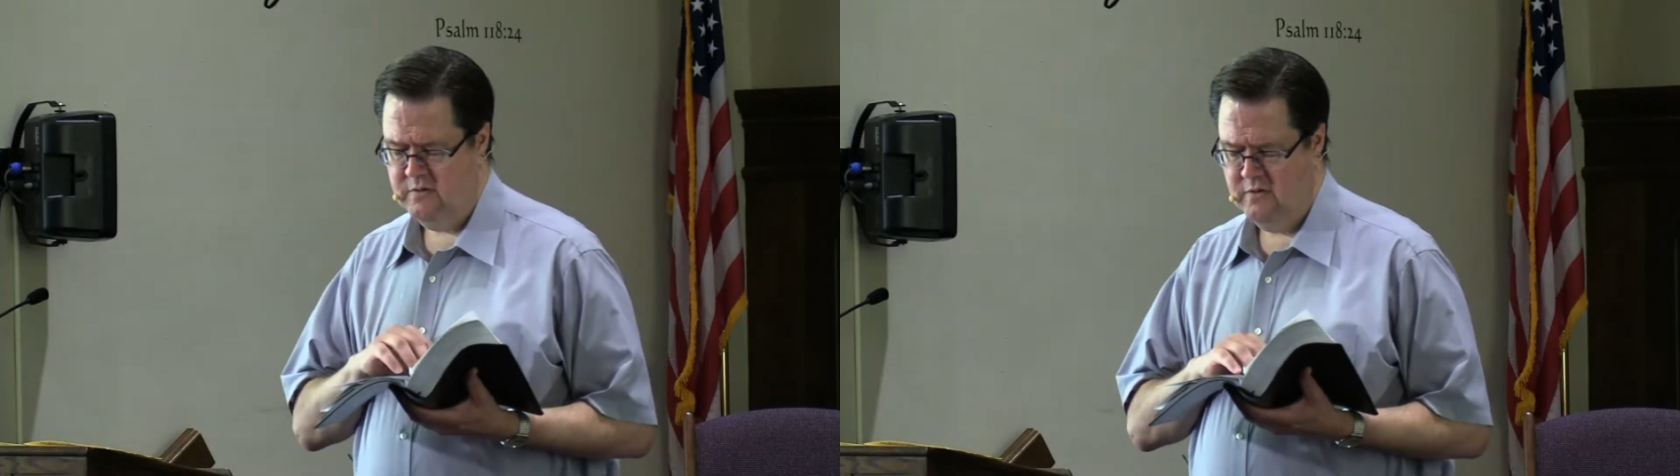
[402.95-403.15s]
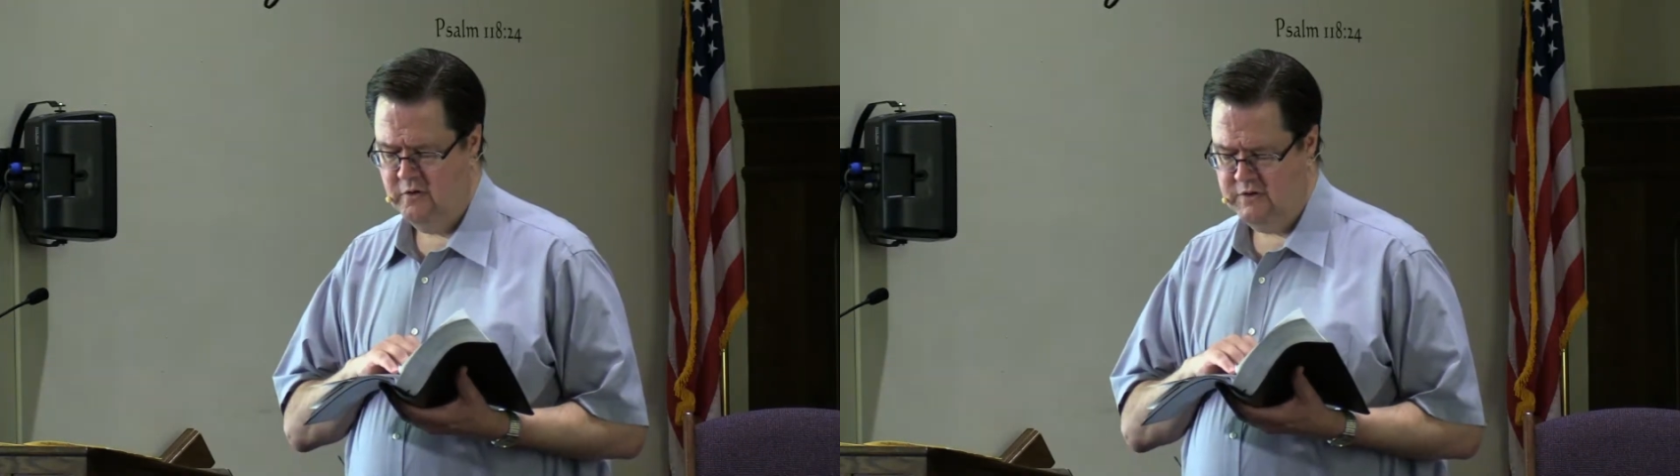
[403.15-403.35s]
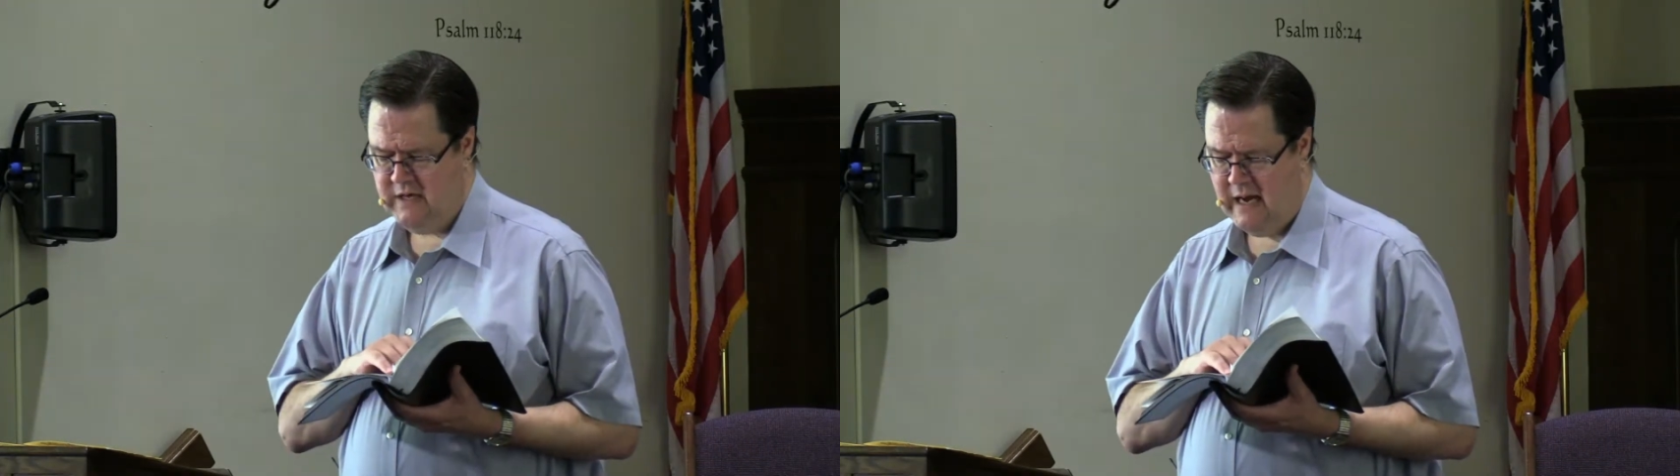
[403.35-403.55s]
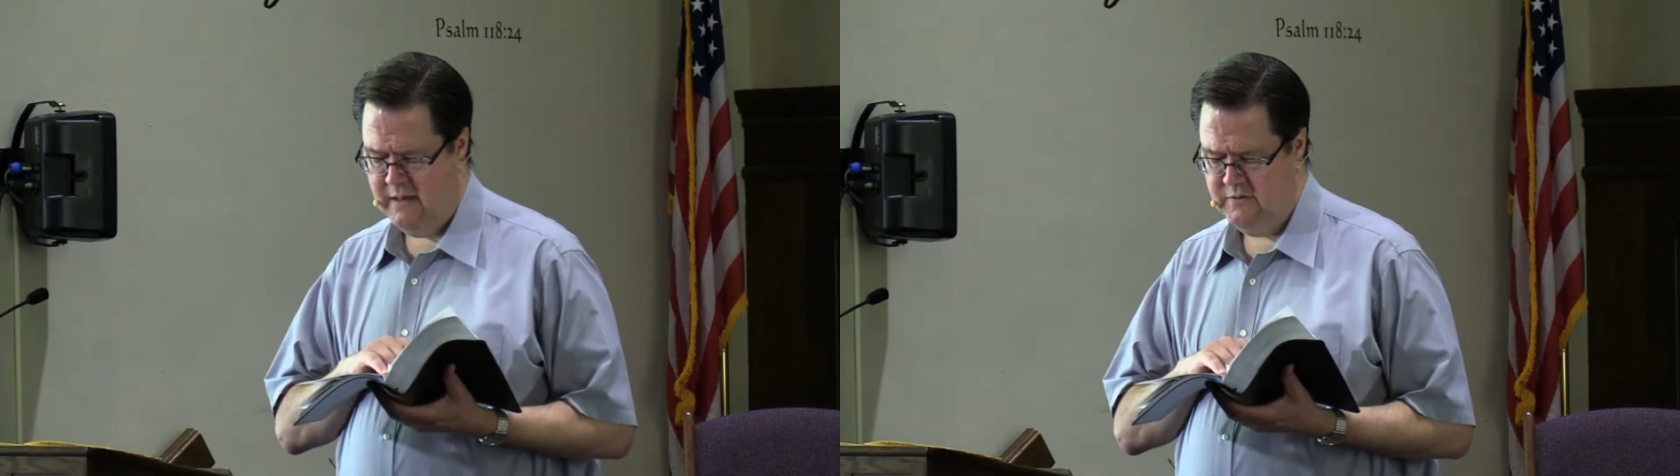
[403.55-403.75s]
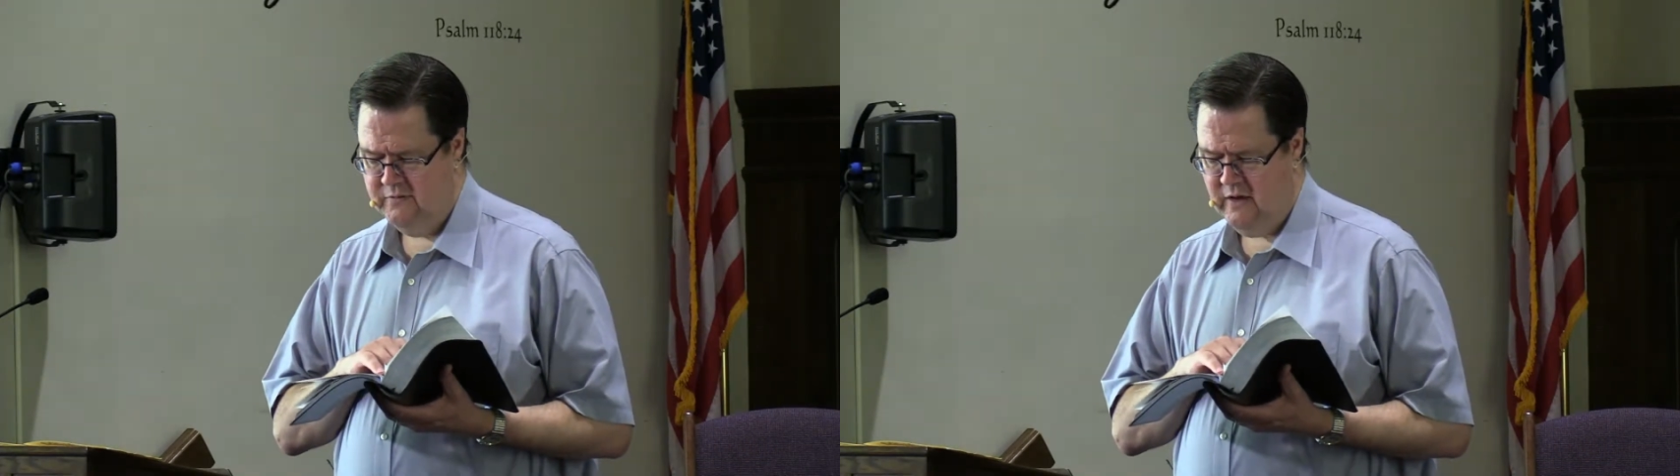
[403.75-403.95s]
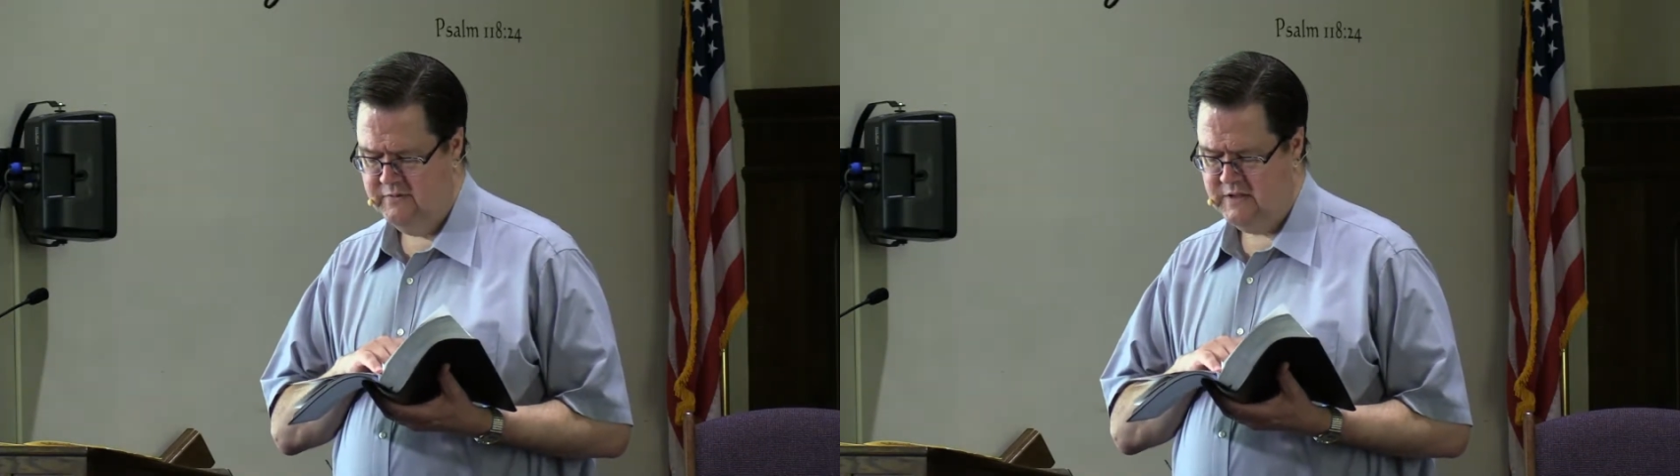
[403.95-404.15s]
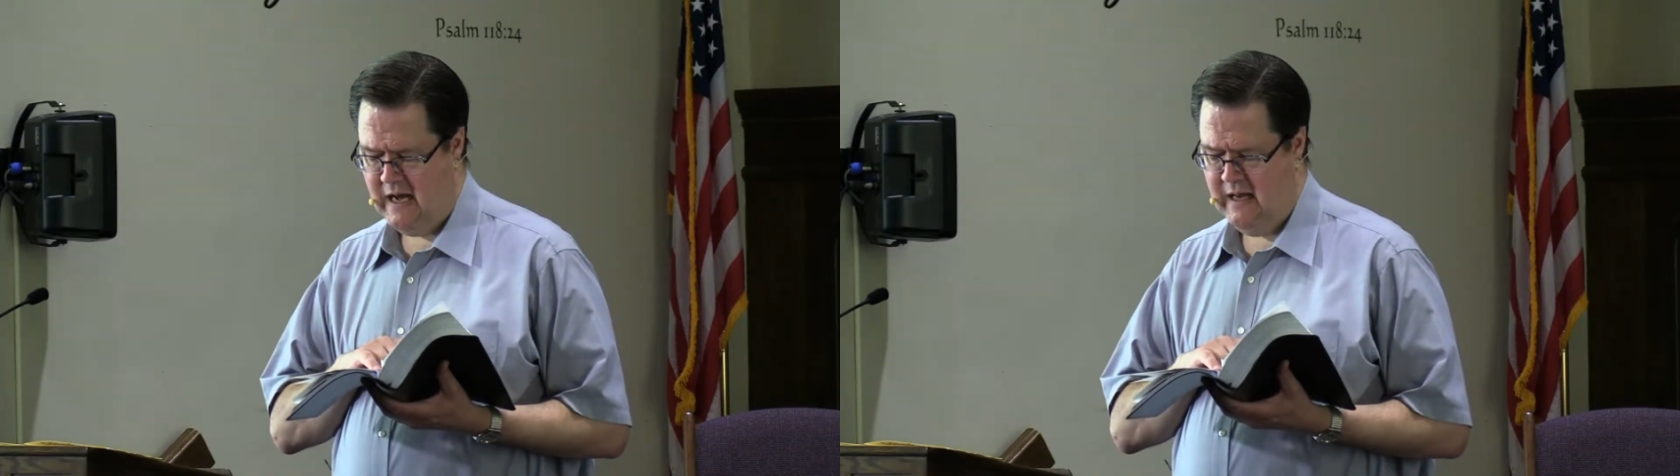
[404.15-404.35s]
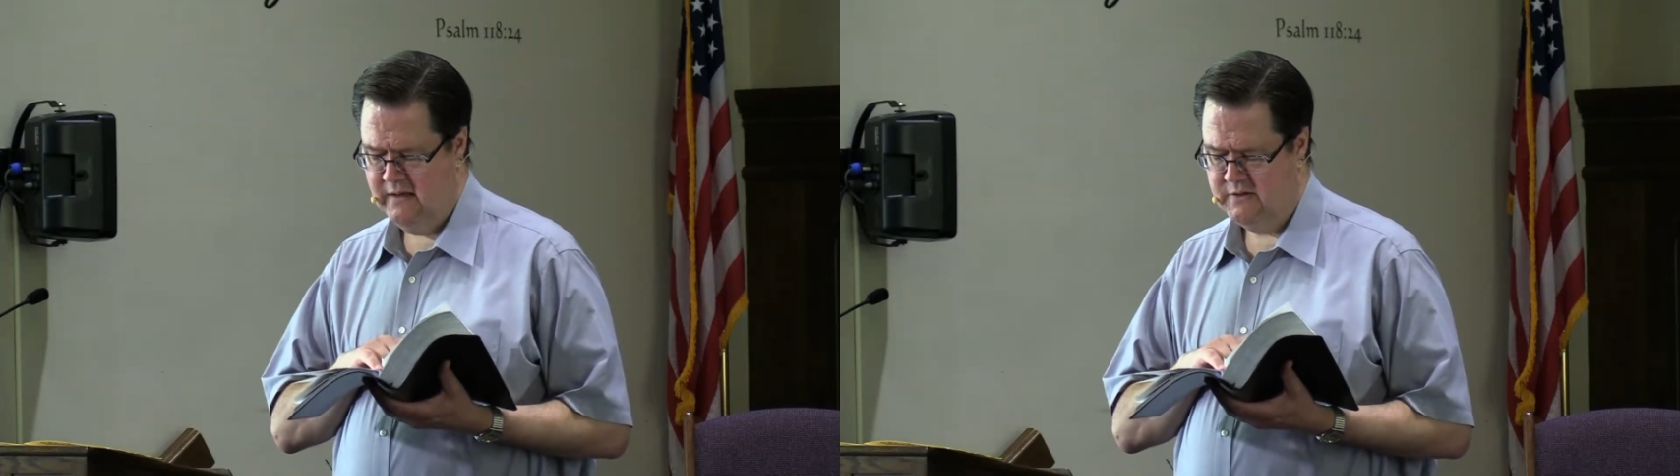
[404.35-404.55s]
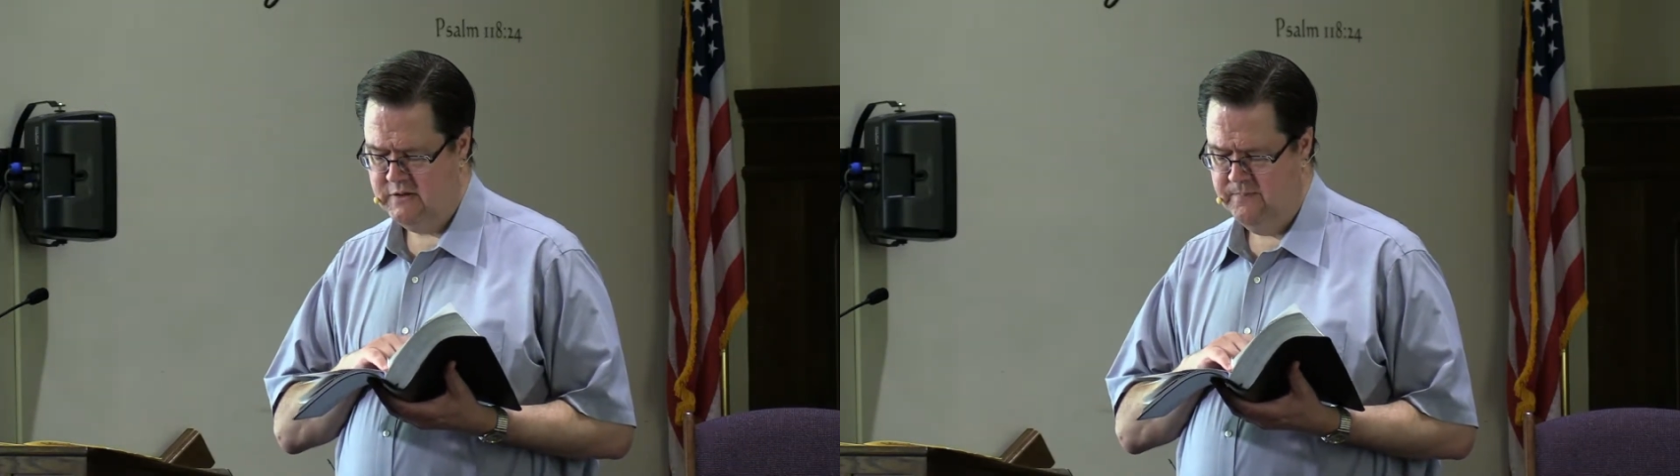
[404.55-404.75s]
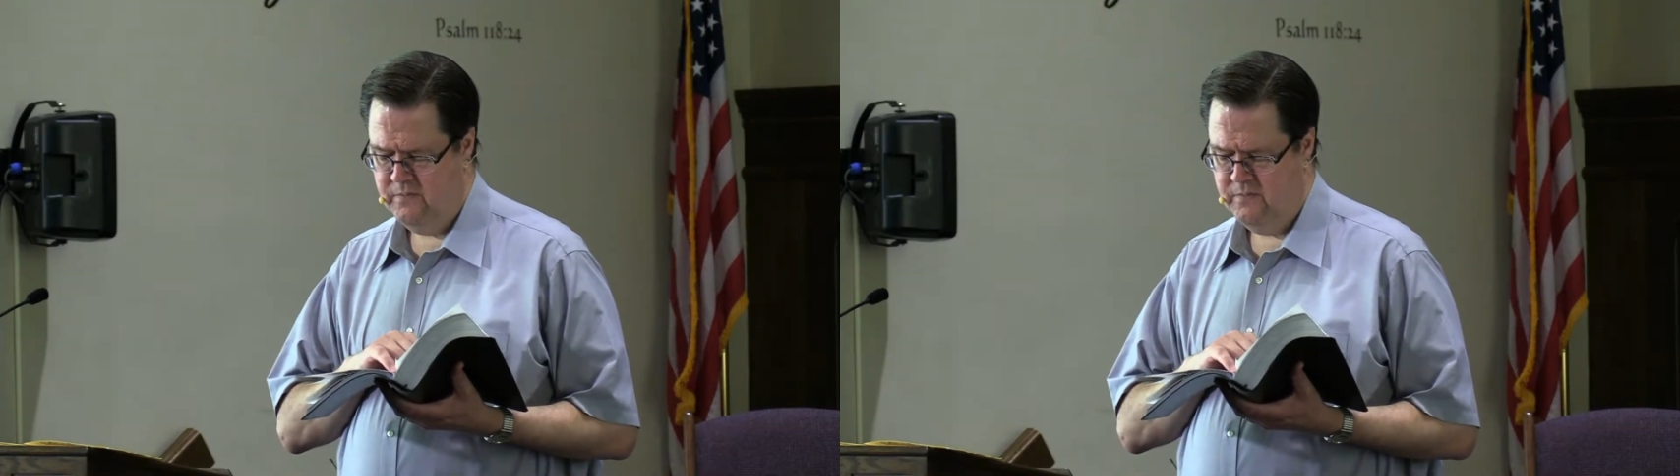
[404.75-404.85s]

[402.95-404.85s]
those times of, of silence.